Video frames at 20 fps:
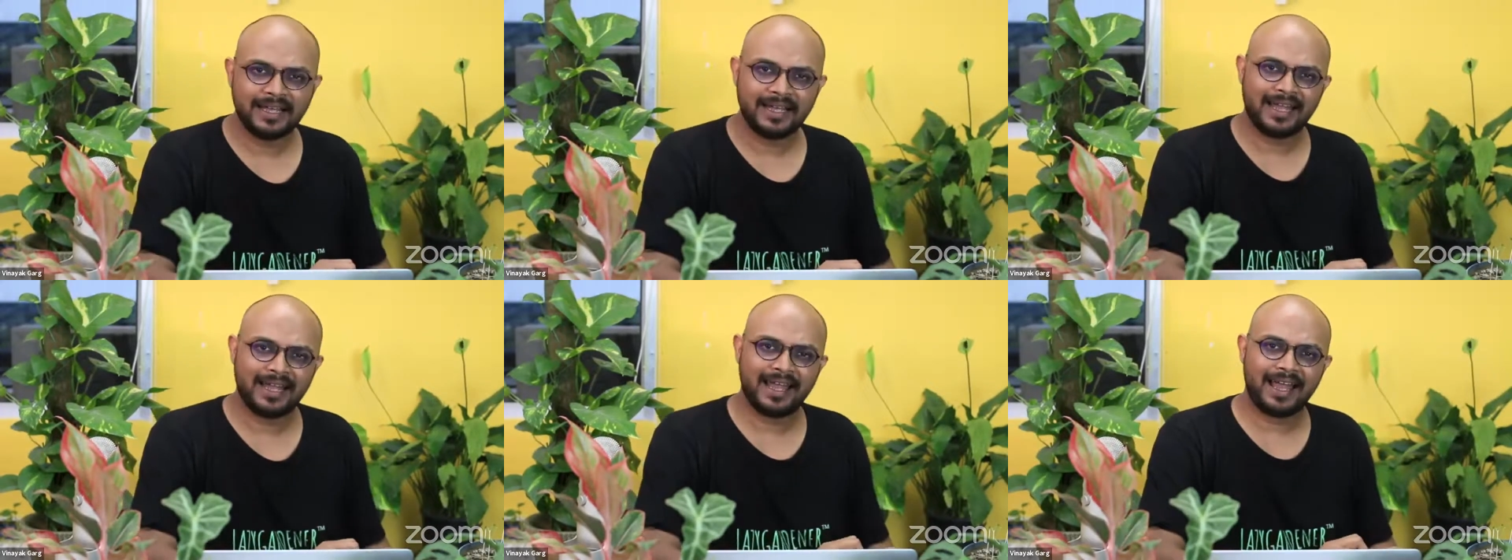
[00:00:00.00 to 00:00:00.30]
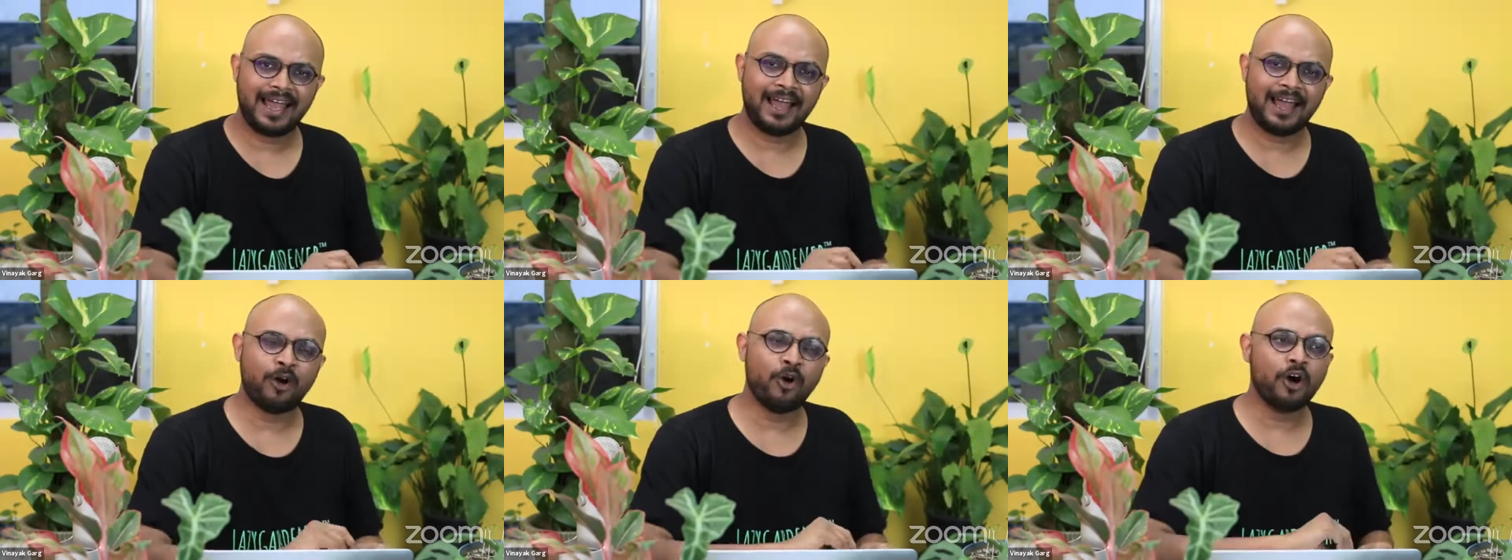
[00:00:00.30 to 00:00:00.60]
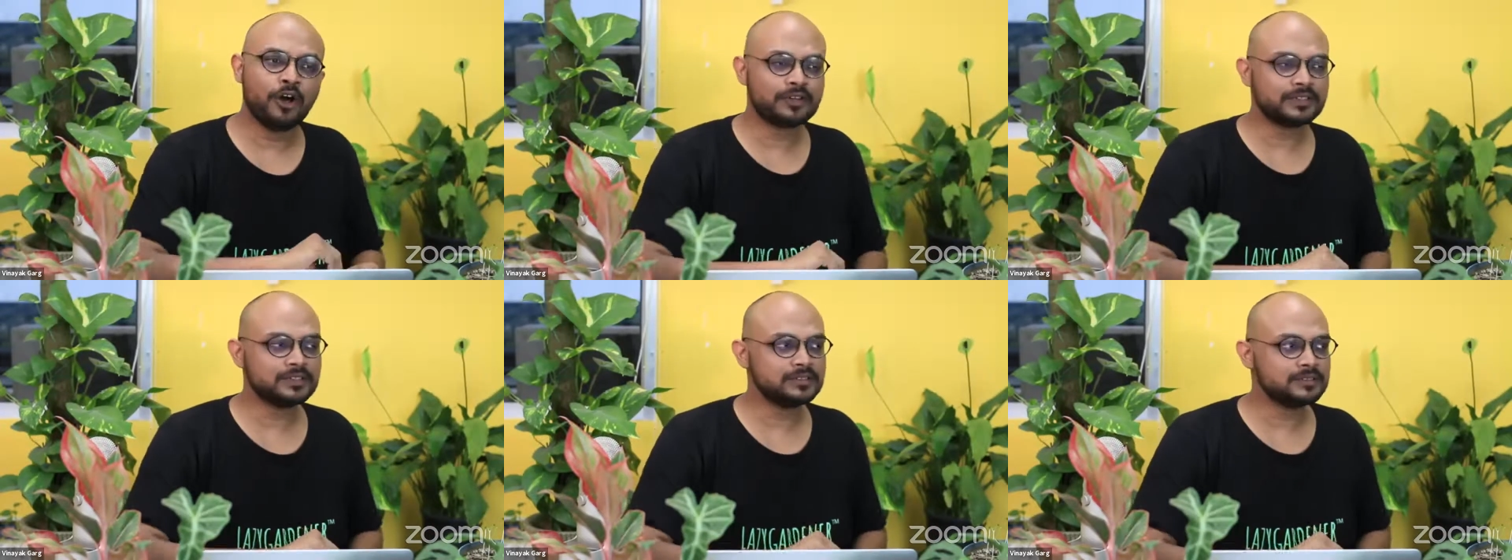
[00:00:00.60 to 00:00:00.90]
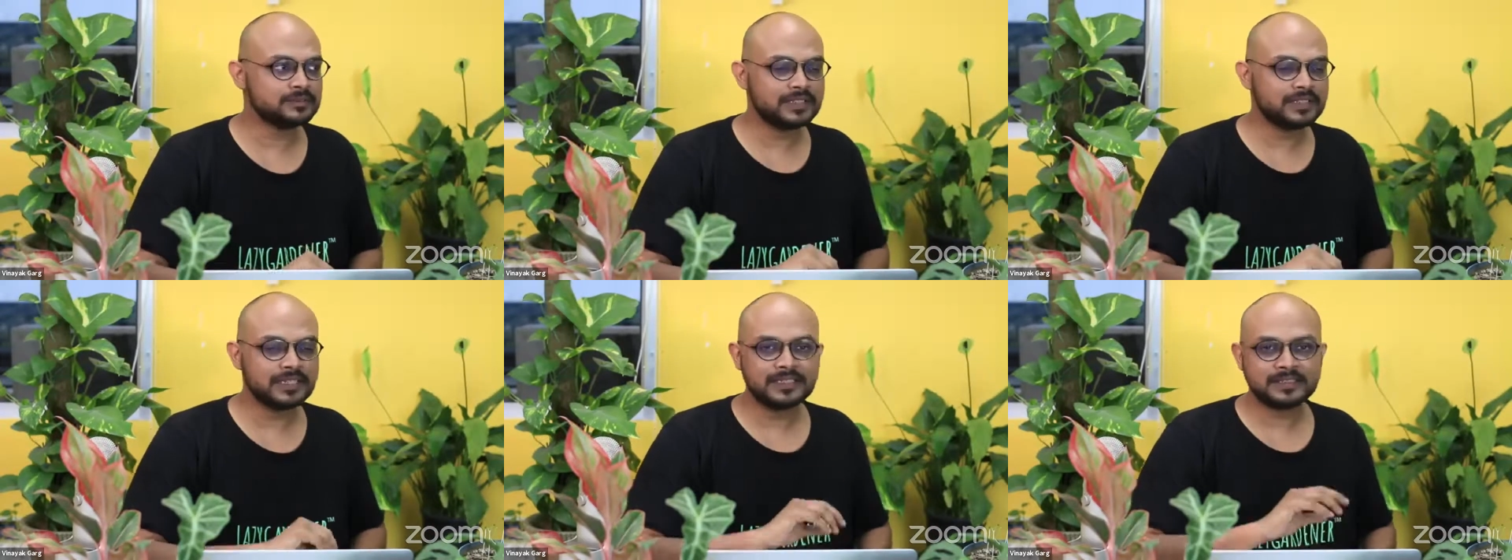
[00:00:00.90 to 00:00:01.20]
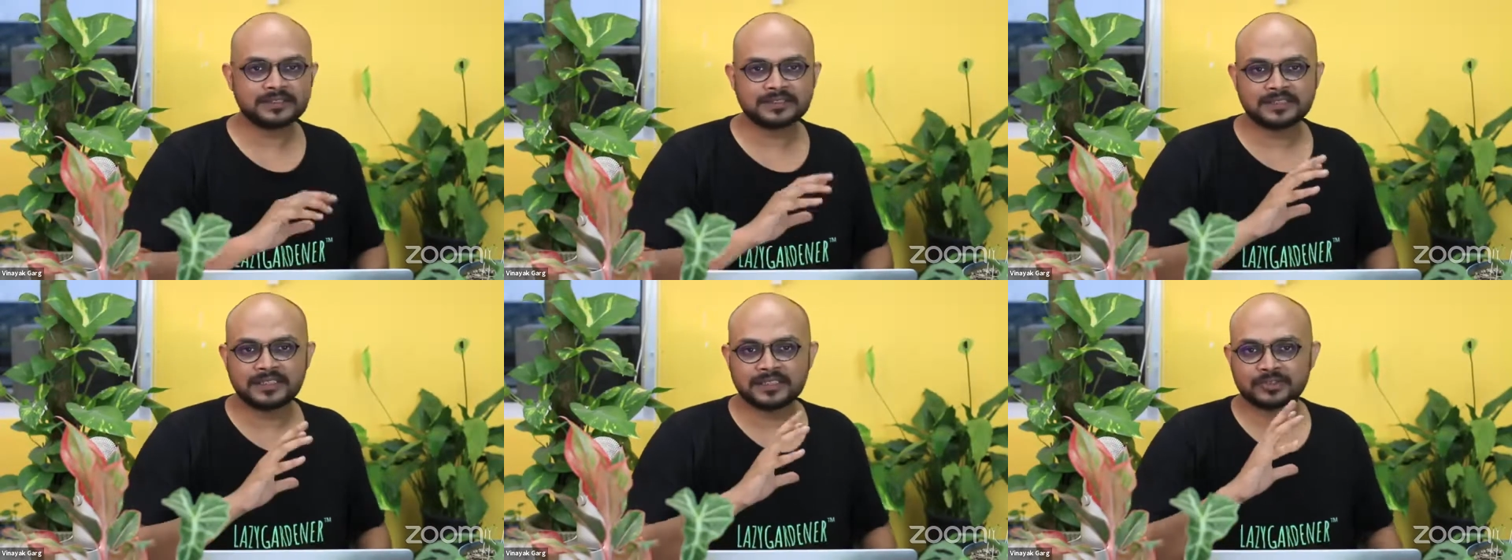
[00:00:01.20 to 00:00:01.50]
Or there's
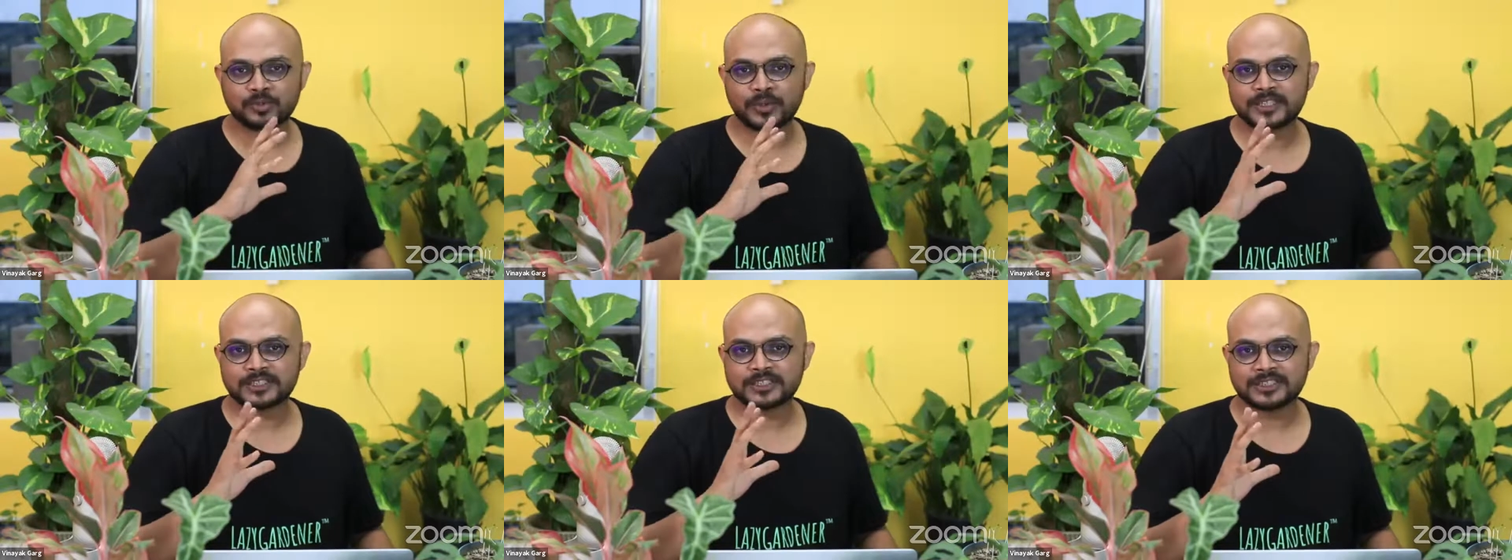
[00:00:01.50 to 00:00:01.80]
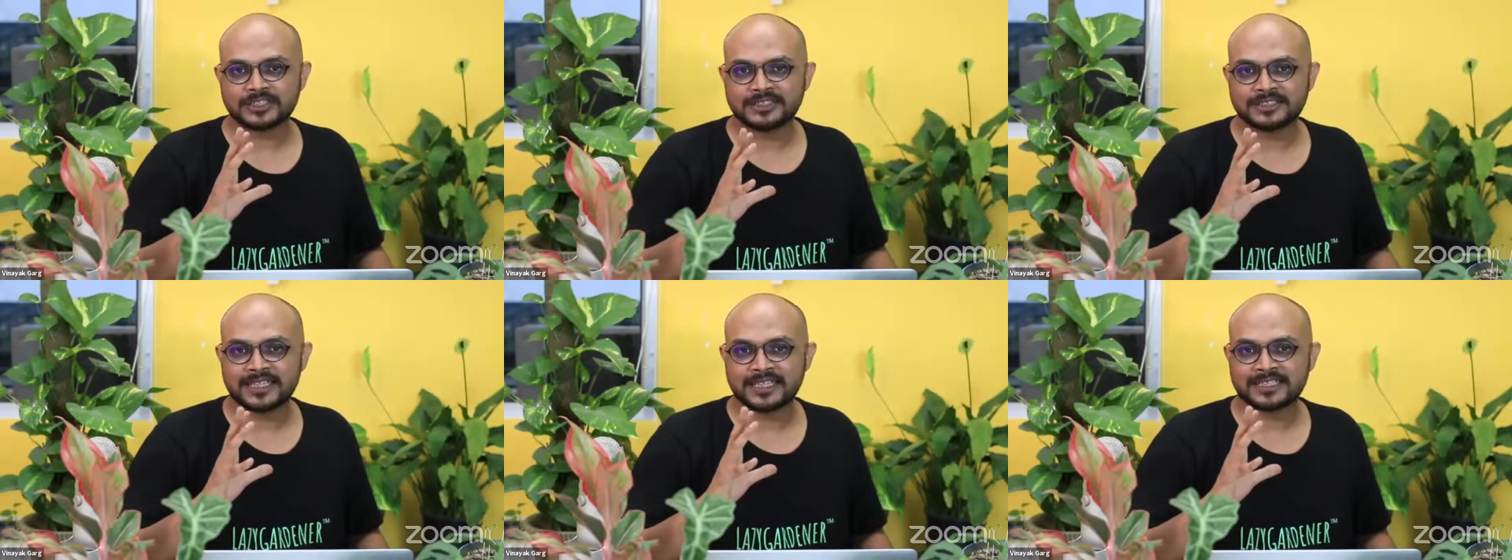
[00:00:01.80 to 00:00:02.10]
this question that